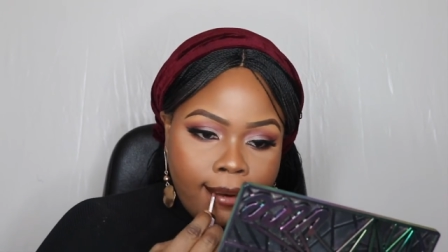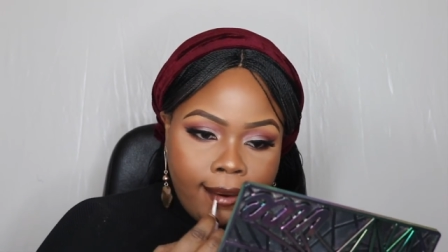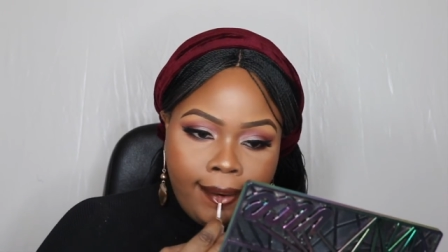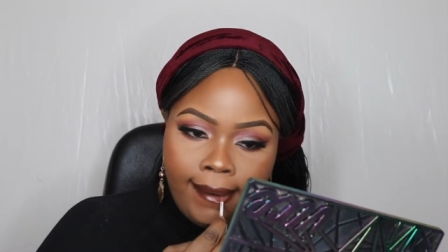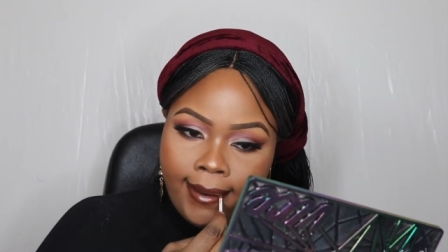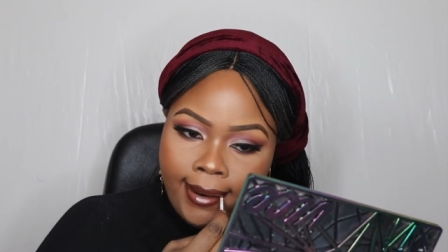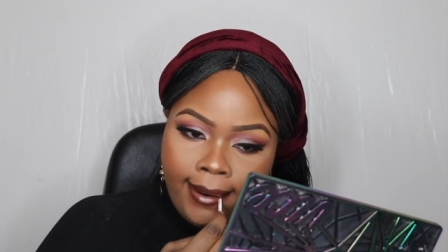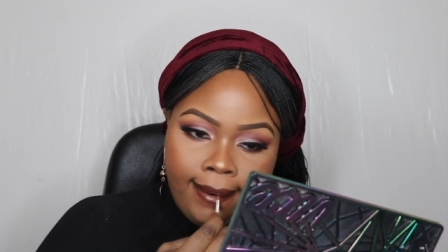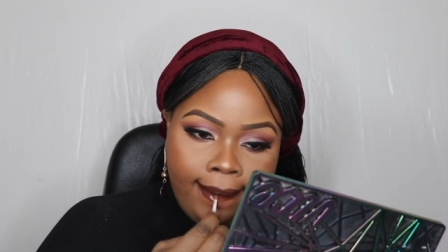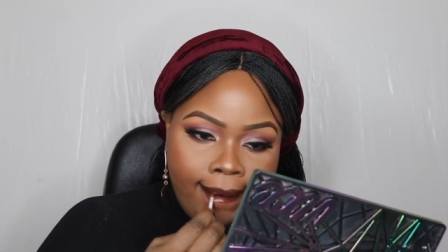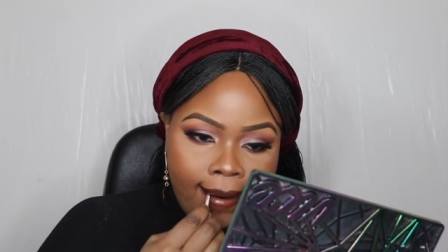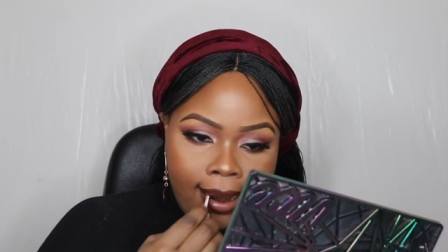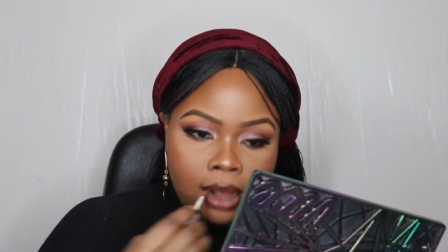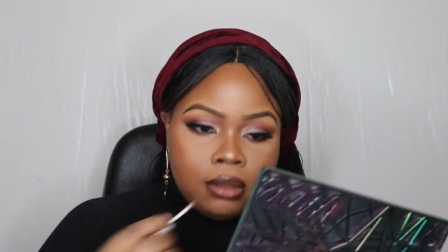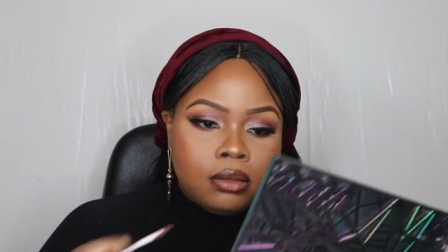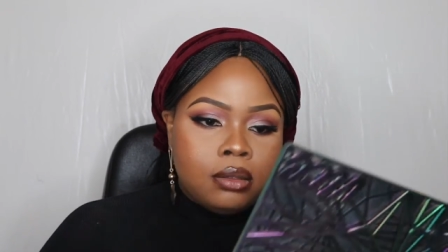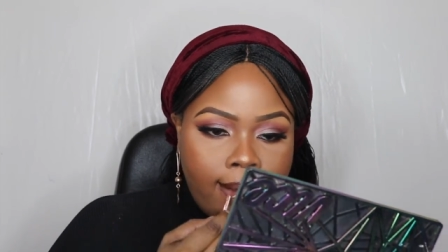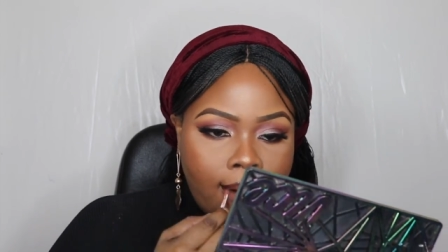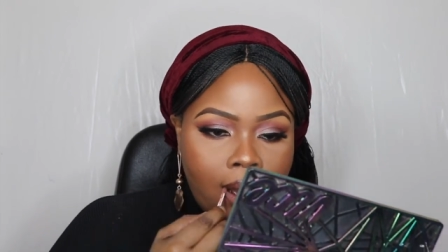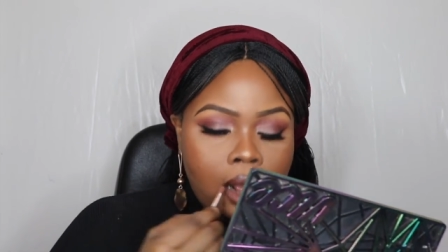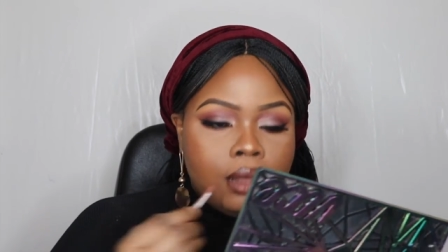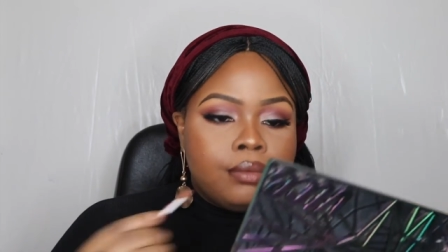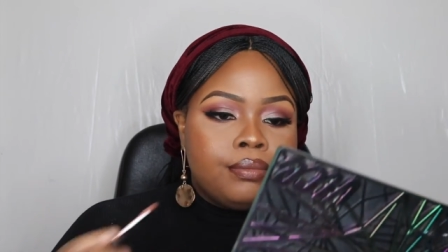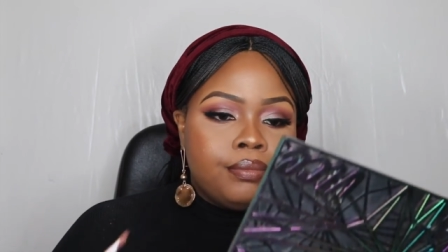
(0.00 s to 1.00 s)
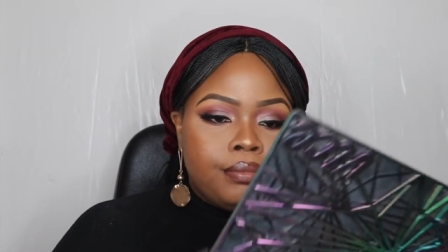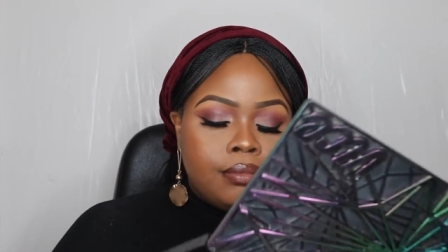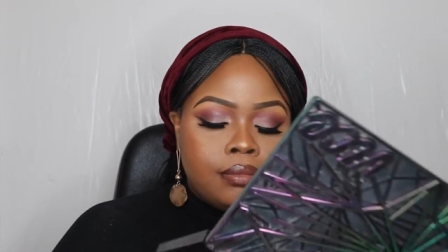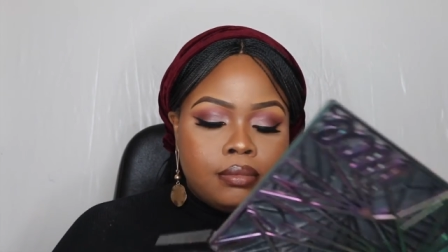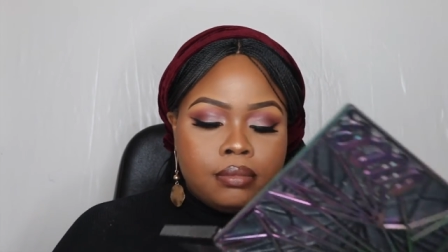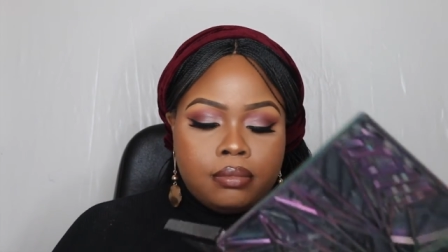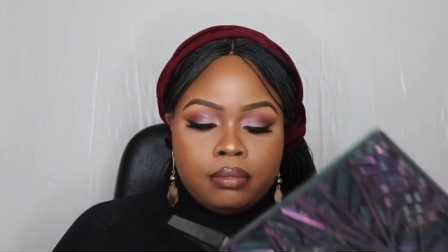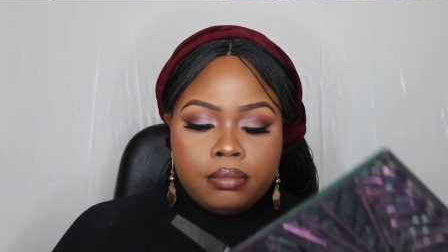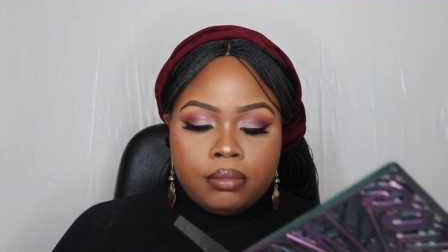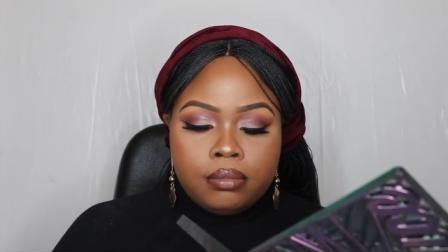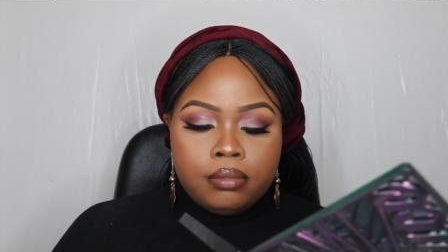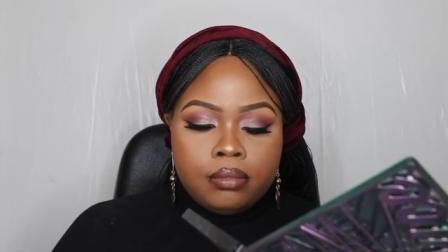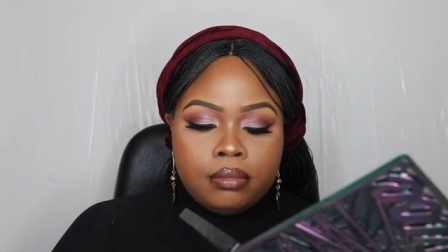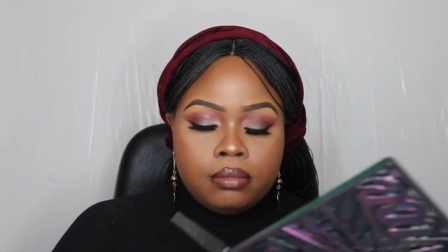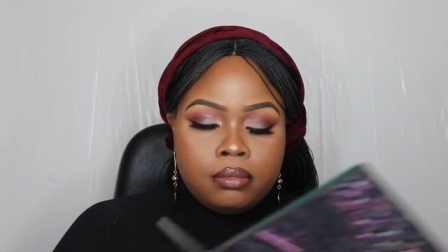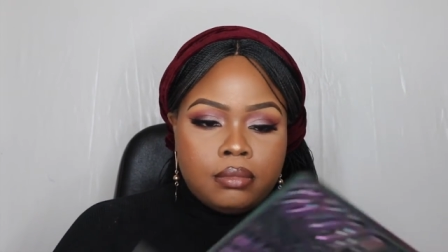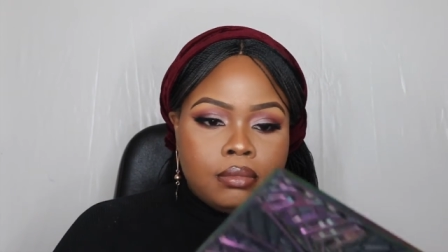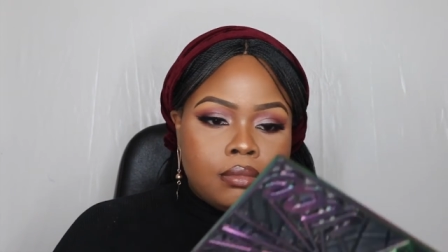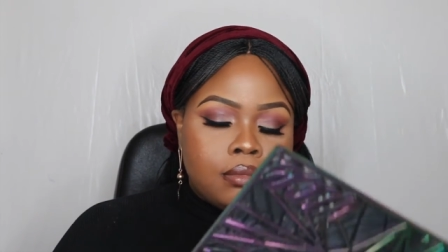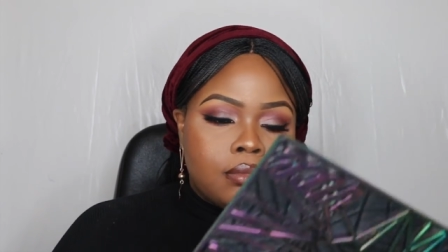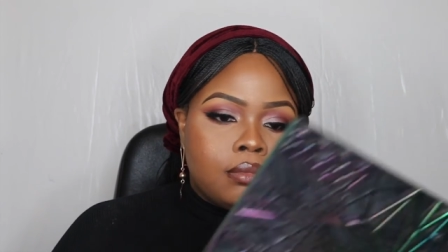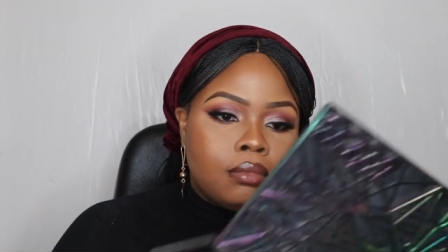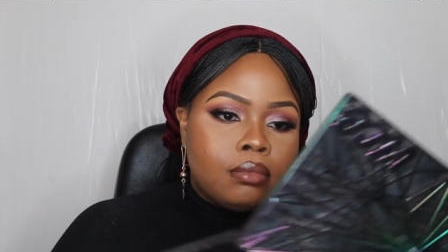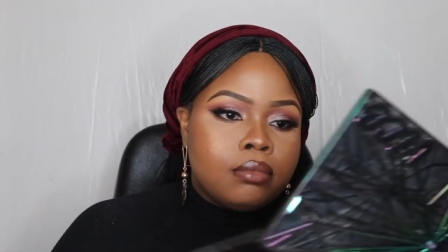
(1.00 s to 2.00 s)
I'm applying that in
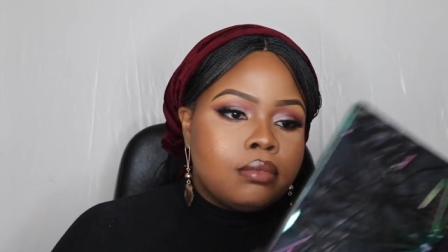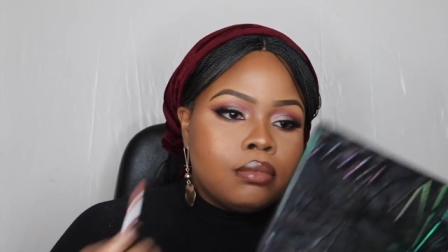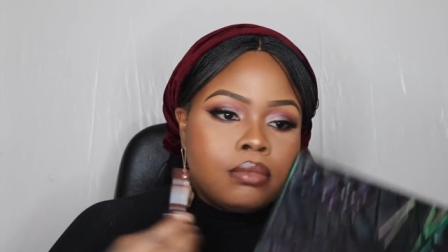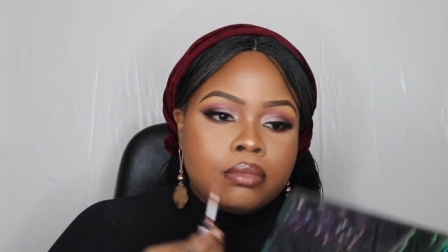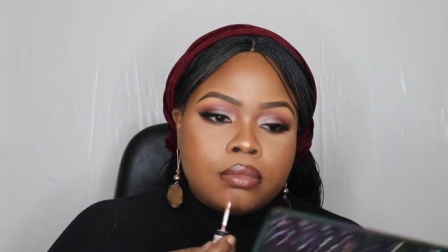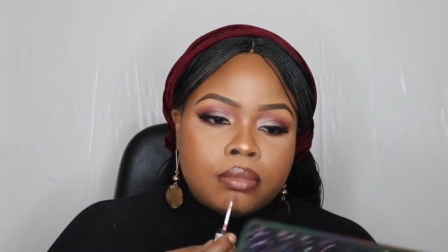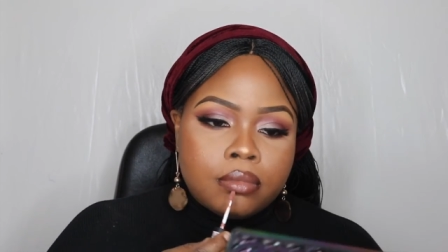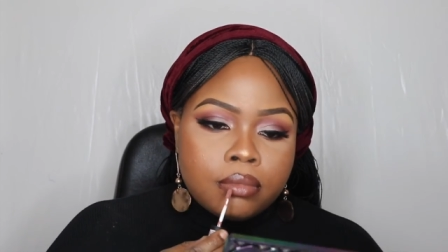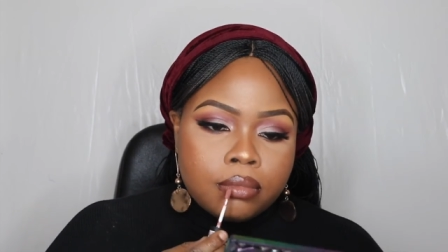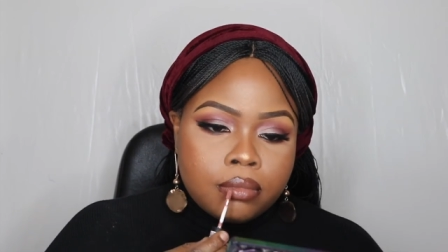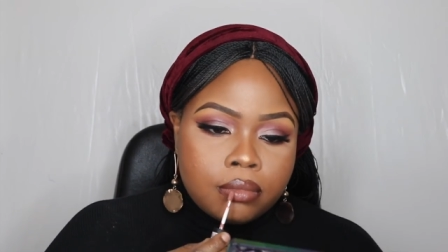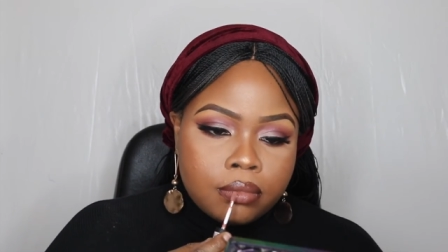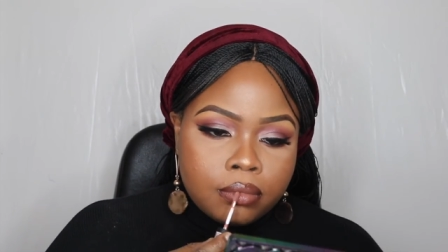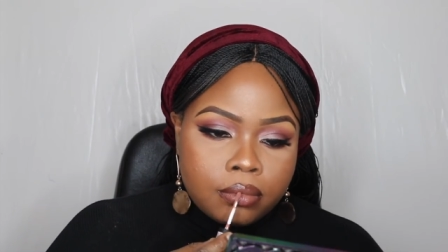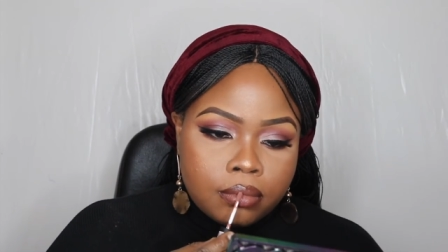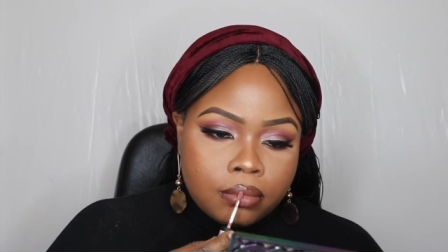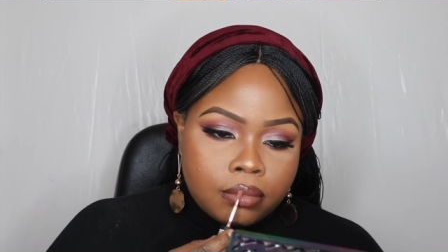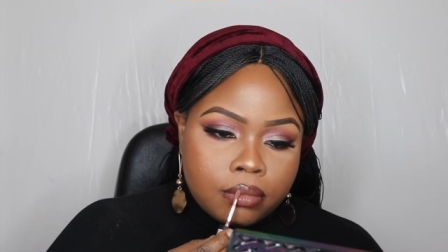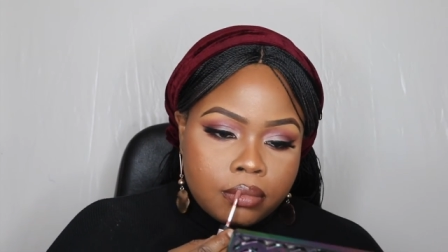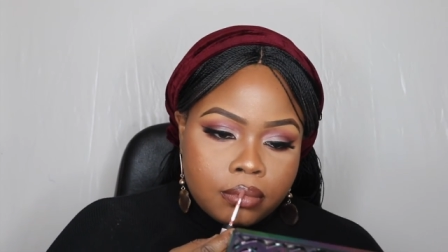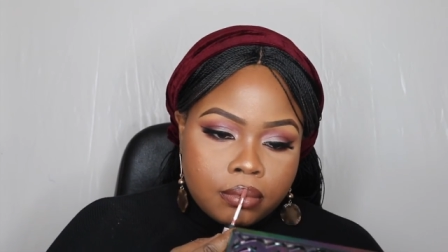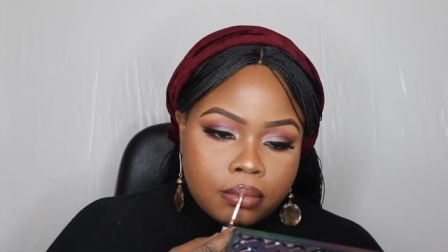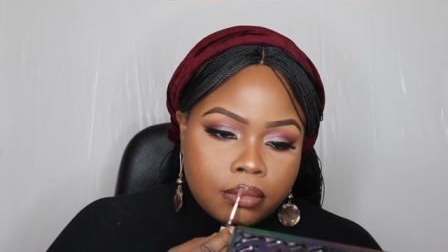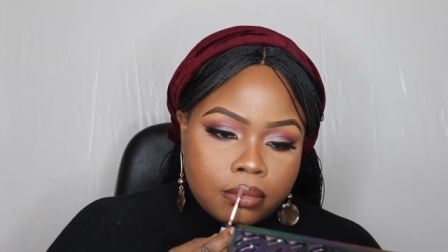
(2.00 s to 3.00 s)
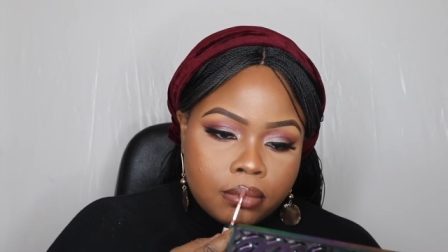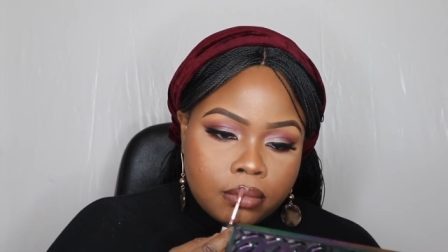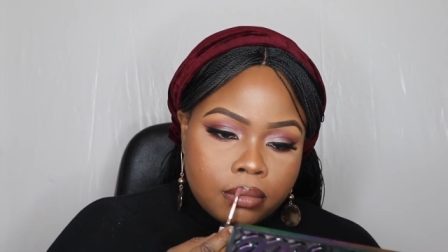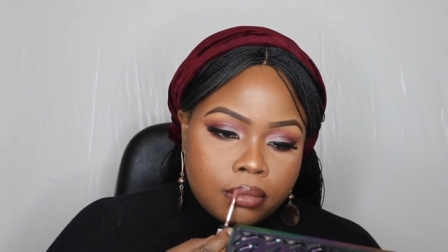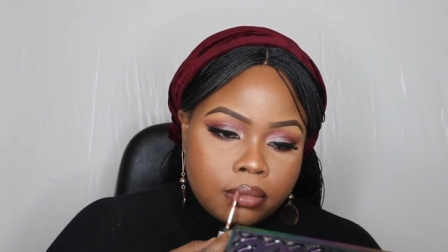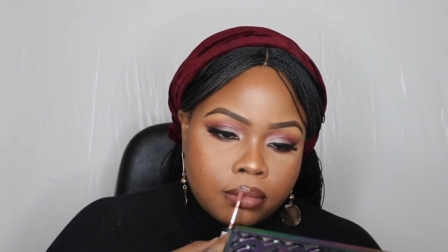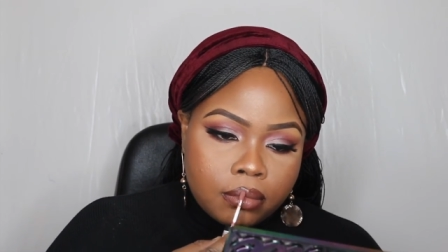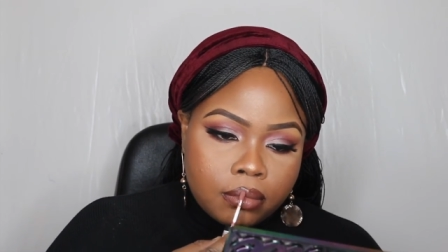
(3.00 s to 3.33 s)
my on my lip.